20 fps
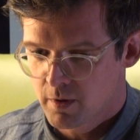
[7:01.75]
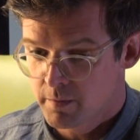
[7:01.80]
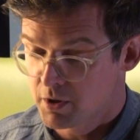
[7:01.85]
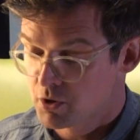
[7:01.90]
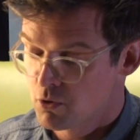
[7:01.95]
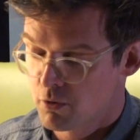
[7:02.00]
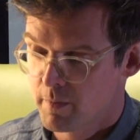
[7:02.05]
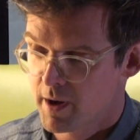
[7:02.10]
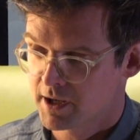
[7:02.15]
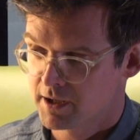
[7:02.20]
maybe
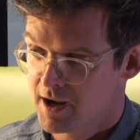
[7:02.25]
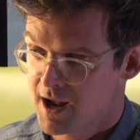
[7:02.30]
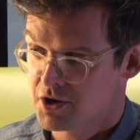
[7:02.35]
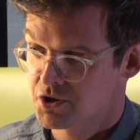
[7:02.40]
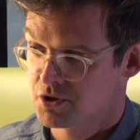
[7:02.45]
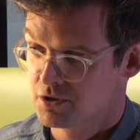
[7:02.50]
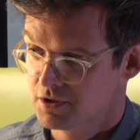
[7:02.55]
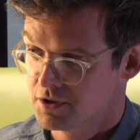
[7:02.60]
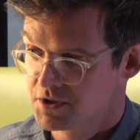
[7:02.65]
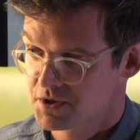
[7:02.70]
Quebec
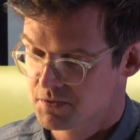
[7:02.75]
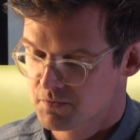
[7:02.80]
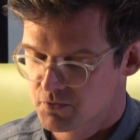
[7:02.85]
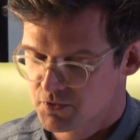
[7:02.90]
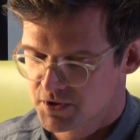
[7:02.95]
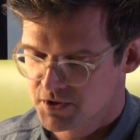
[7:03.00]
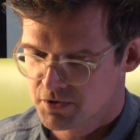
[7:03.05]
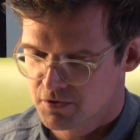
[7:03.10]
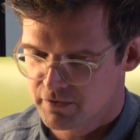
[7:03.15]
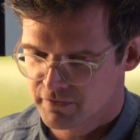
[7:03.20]
nationalism
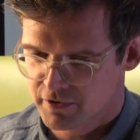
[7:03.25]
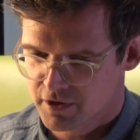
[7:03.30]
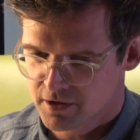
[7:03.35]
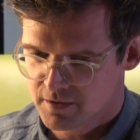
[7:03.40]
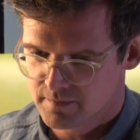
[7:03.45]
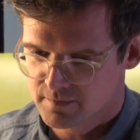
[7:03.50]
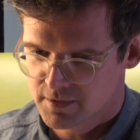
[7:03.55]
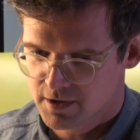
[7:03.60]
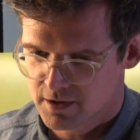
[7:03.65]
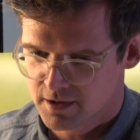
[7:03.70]
was sort
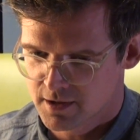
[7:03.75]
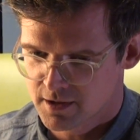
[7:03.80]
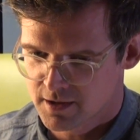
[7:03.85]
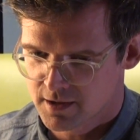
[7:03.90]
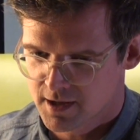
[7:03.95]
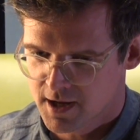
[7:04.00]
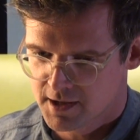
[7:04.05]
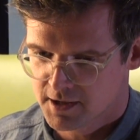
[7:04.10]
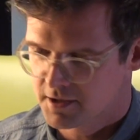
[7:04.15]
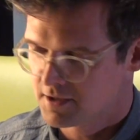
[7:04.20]
of
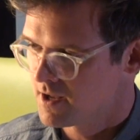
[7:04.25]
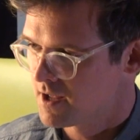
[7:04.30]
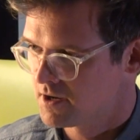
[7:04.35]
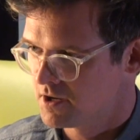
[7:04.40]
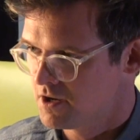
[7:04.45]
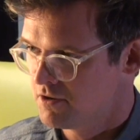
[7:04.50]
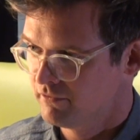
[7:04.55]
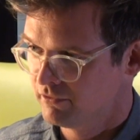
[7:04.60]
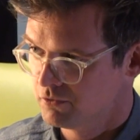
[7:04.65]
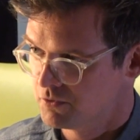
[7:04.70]
had
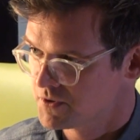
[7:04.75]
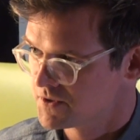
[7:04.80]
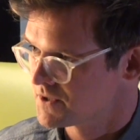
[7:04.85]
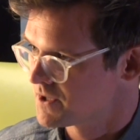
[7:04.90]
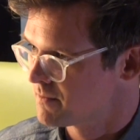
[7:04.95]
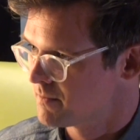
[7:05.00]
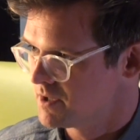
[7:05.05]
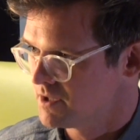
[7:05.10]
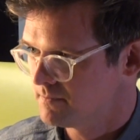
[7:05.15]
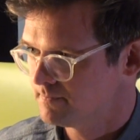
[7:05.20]
an influence
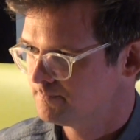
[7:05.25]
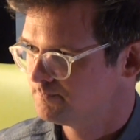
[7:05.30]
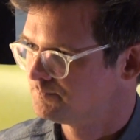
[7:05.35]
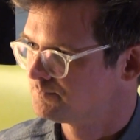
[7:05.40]
on me.